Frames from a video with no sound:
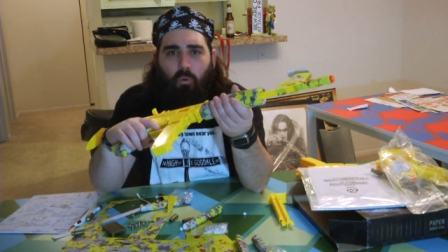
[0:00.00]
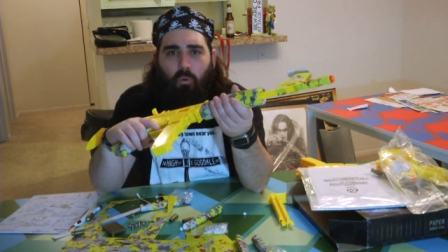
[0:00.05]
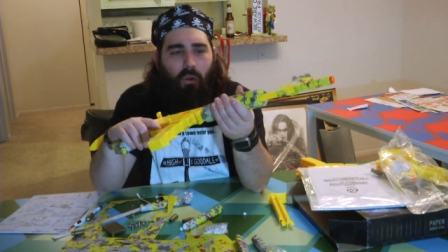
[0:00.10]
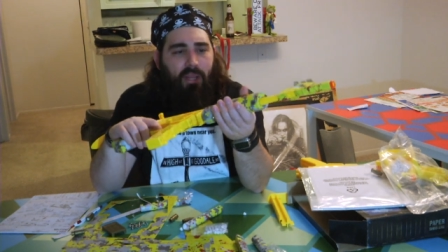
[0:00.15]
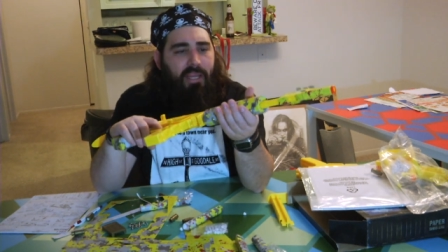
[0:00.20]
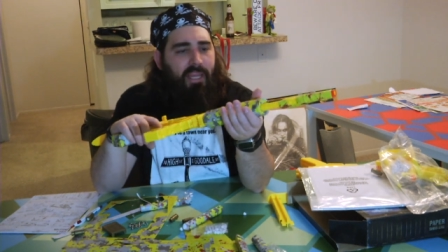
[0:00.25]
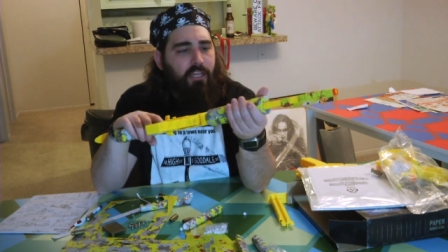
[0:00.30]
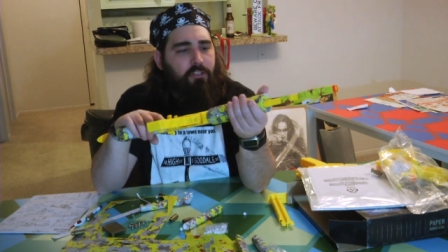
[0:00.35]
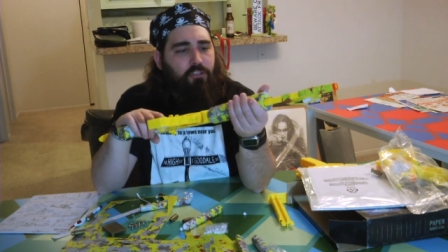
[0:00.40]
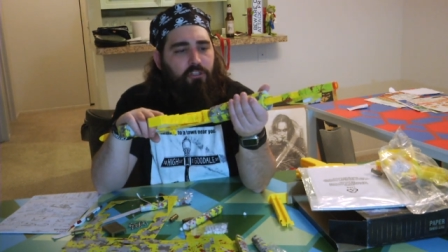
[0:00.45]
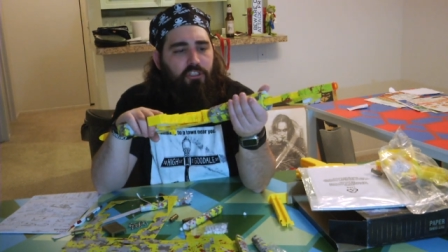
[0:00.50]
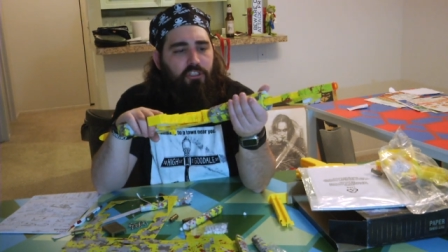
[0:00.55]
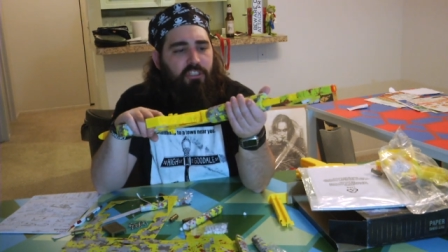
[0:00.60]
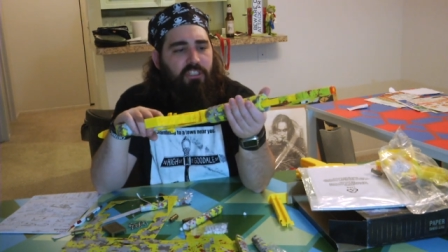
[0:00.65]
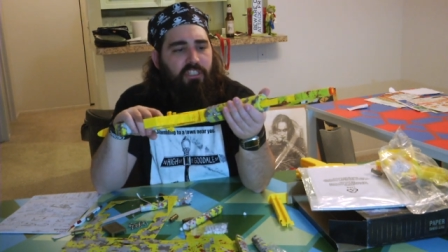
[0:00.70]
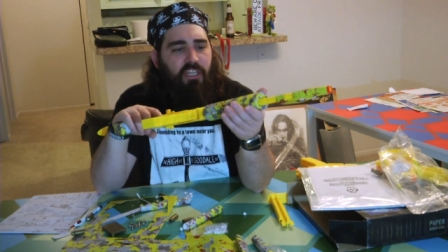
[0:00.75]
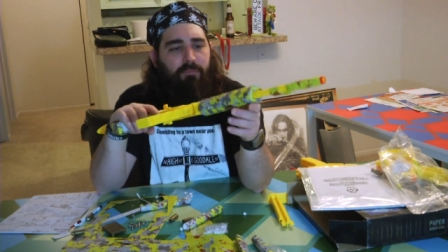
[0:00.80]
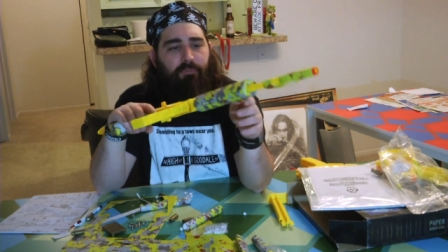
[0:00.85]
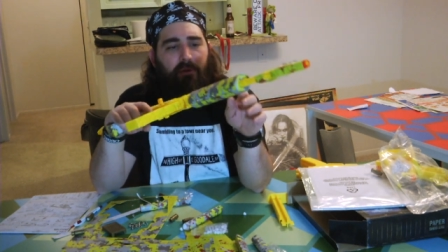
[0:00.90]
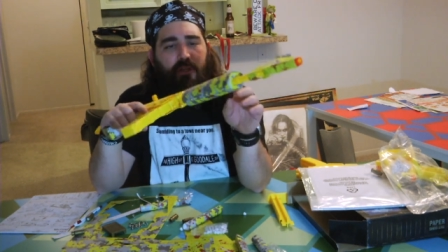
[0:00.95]
Why can't you
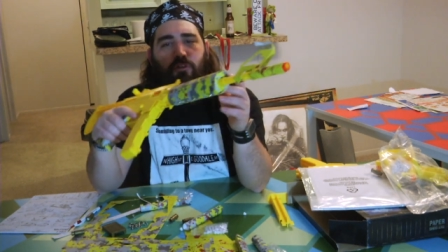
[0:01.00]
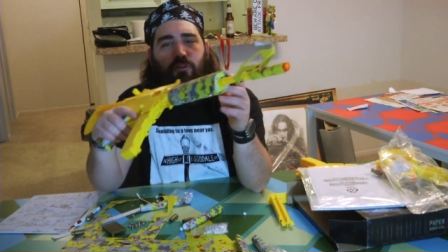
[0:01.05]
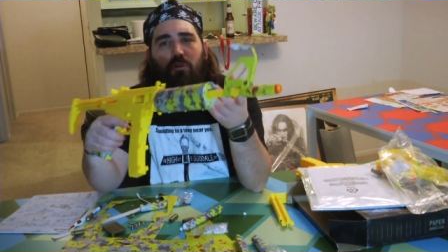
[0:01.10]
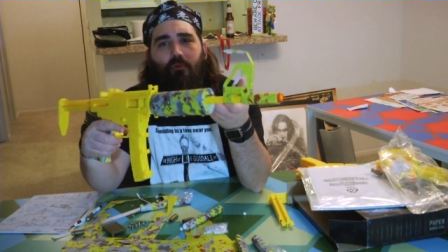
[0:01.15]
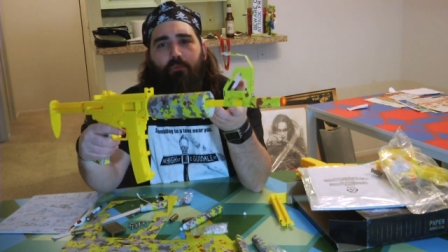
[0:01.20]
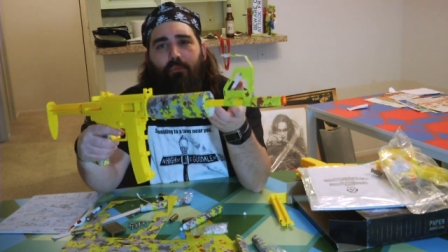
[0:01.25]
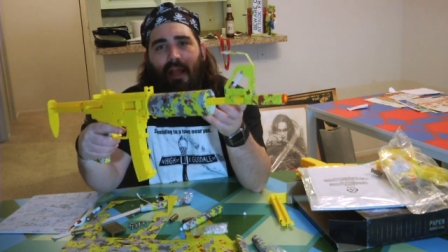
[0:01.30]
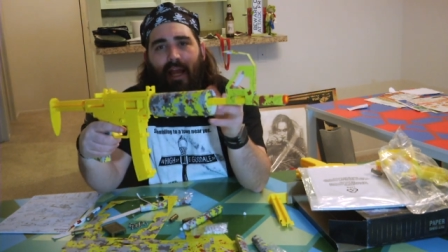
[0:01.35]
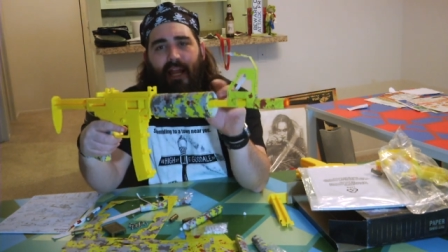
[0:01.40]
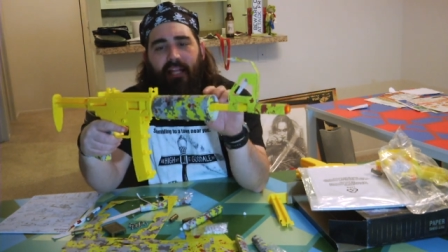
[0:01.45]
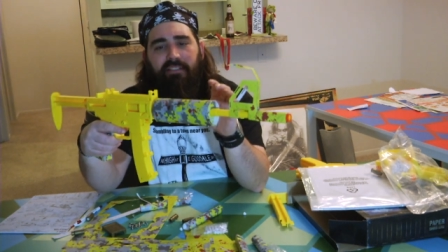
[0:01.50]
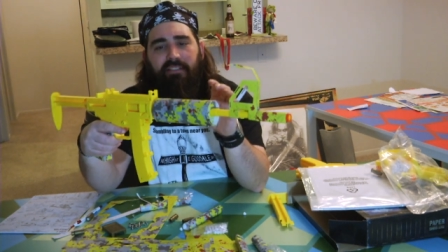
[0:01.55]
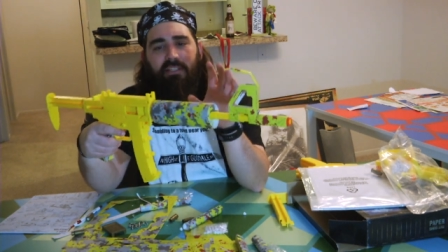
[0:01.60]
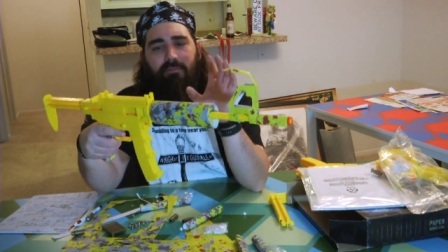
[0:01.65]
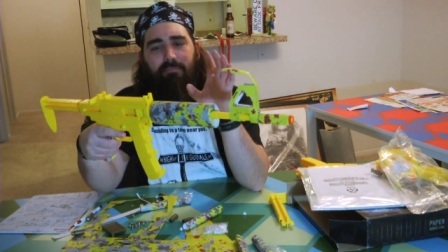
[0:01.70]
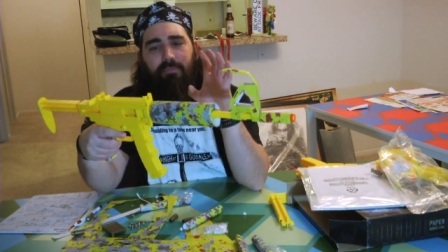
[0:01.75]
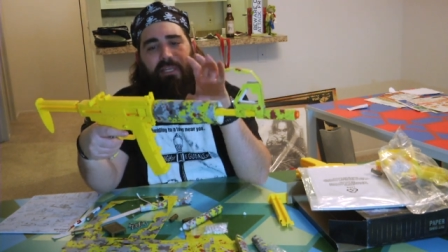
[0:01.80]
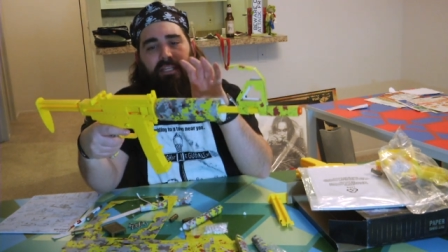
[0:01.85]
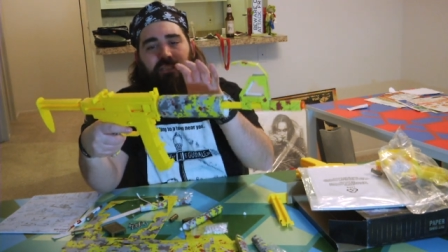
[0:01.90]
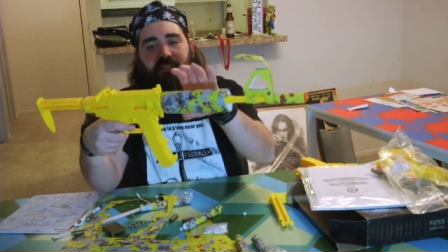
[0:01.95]
just give me two
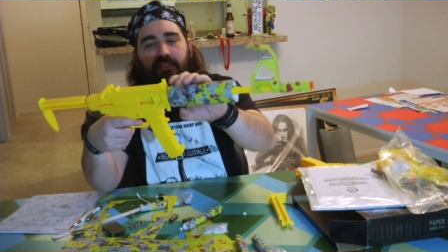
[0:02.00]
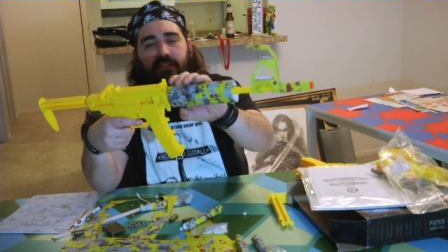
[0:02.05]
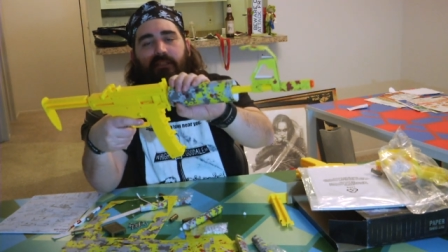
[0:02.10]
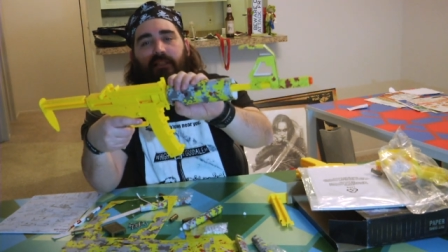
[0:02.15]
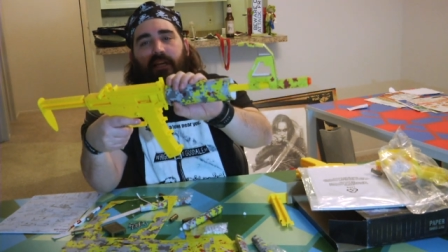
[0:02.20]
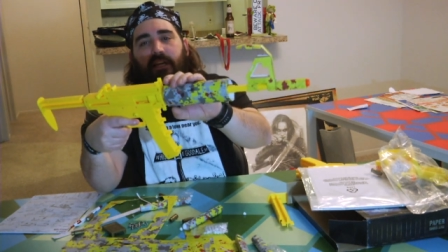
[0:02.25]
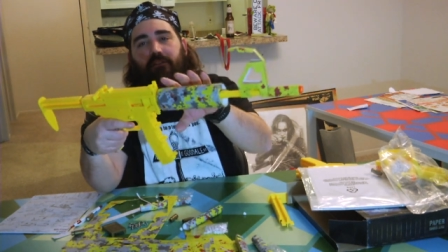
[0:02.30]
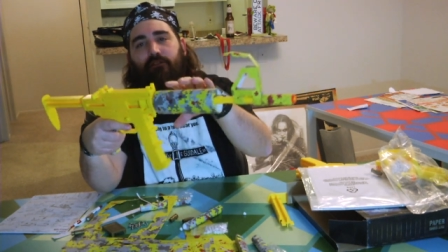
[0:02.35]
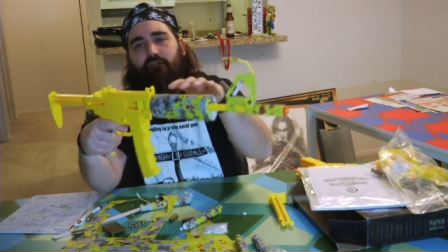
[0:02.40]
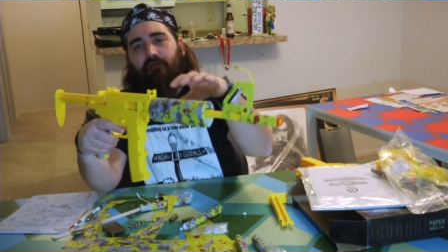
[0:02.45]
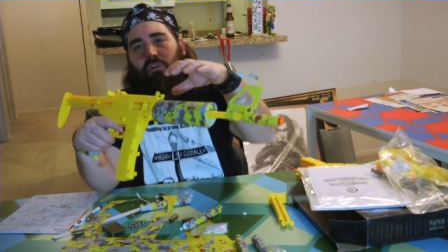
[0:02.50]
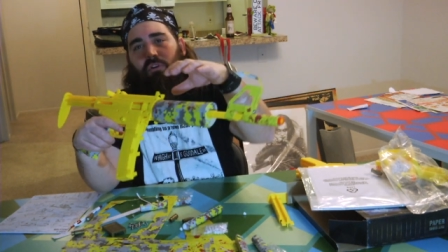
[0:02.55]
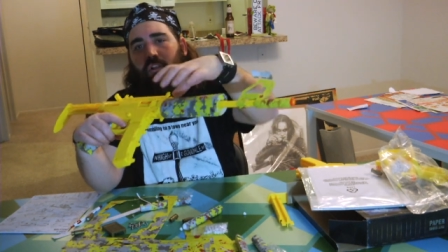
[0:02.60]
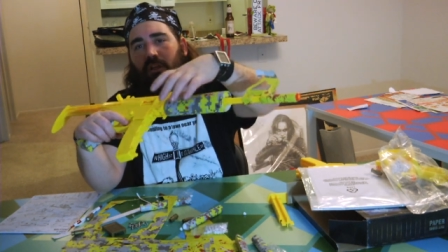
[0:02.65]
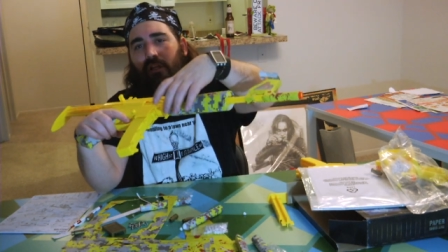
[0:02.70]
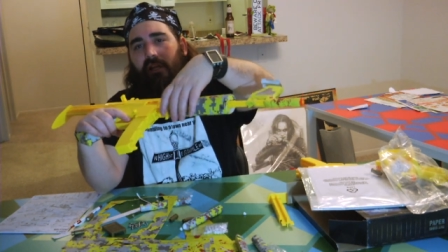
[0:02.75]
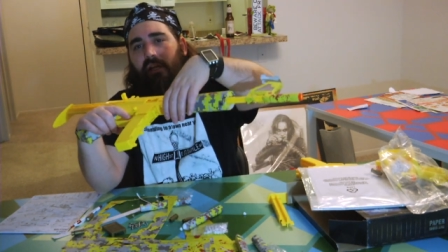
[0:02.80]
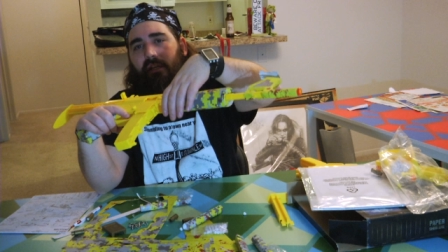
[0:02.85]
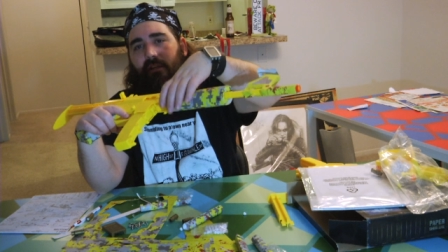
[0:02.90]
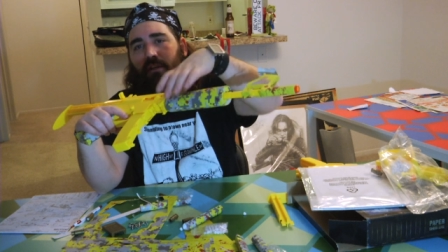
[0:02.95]
plastic pieces that I
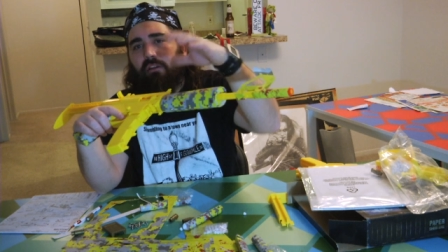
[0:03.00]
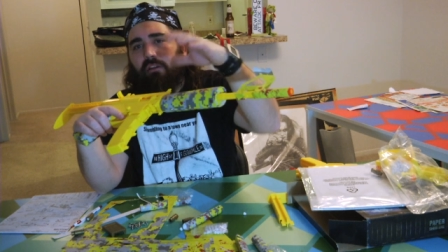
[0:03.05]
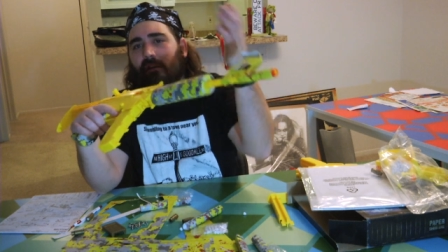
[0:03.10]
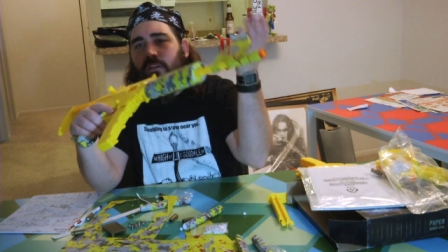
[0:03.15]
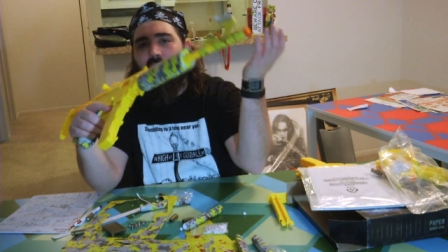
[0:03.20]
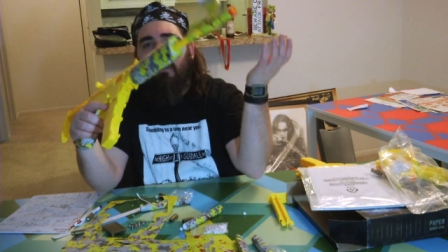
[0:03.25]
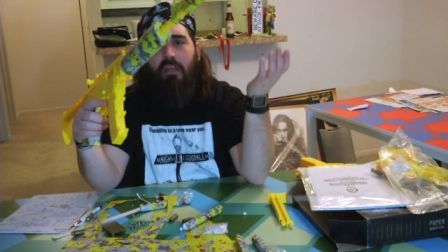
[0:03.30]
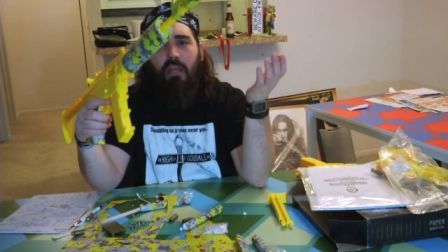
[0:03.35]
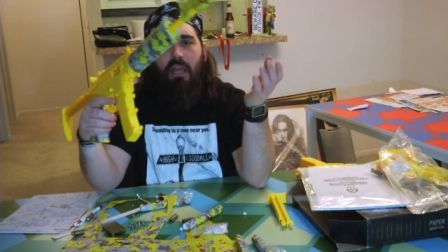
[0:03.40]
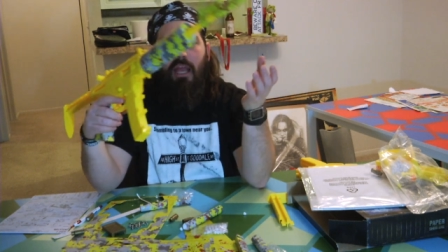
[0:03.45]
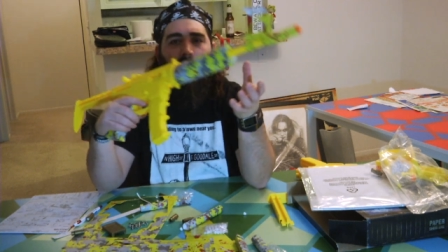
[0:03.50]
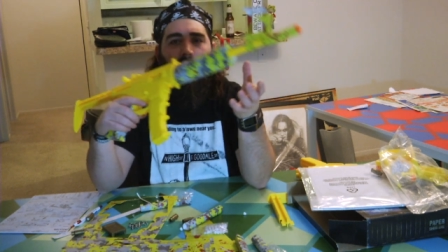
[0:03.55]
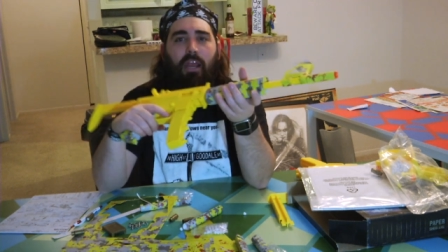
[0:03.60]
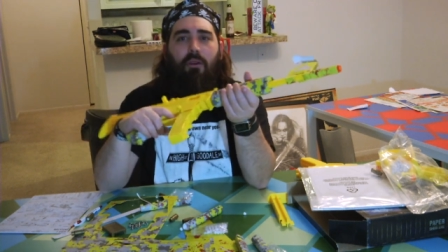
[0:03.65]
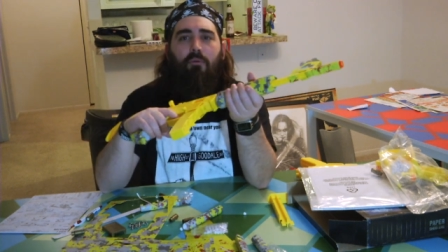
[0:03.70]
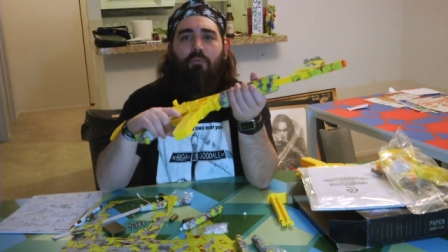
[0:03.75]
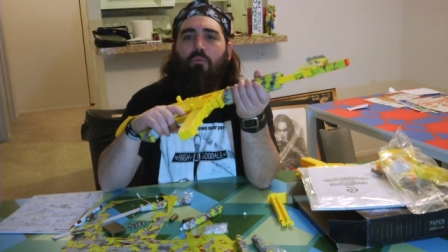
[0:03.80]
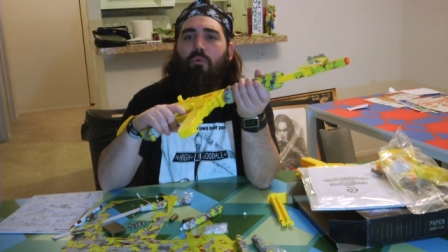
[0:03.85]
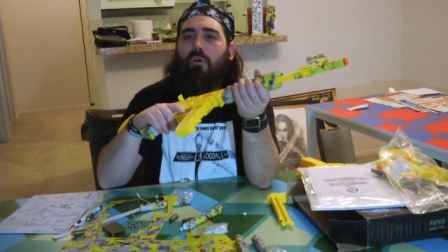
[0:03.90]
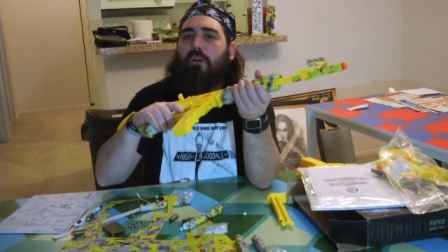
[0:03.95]
drill in?
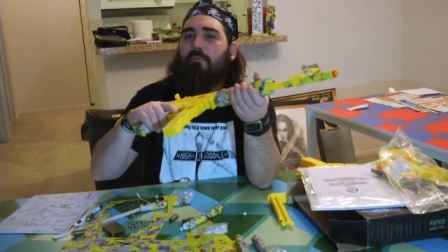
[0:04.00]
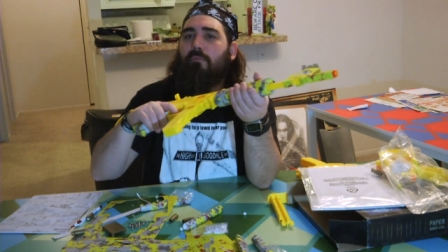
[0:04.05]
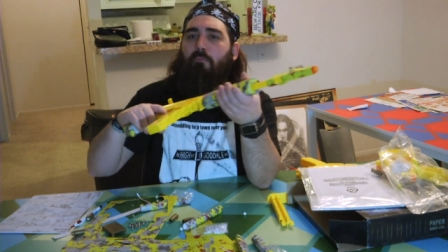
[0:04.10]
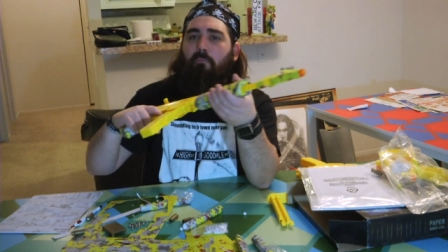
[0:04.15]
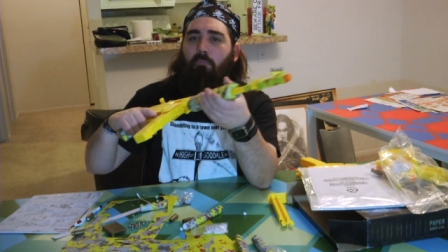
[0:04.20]
I would